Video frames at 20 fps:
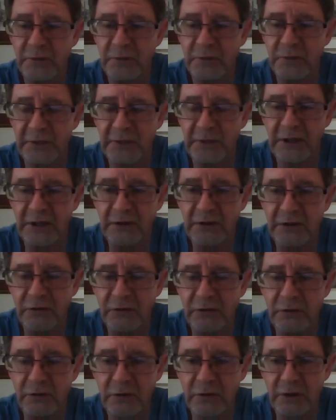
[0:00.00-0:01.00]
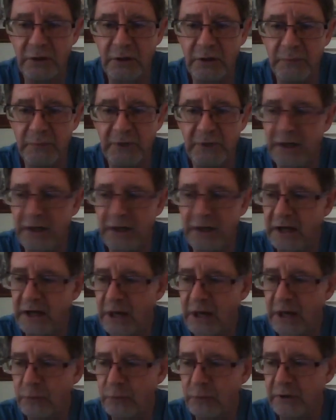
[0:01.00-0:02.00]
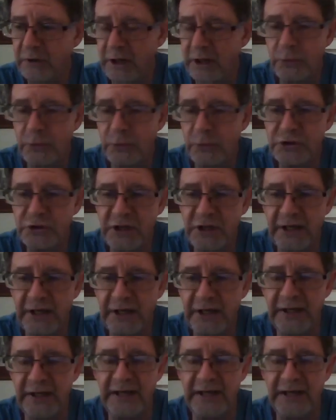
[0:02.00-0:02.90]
I mean, I don't. I mean, I would try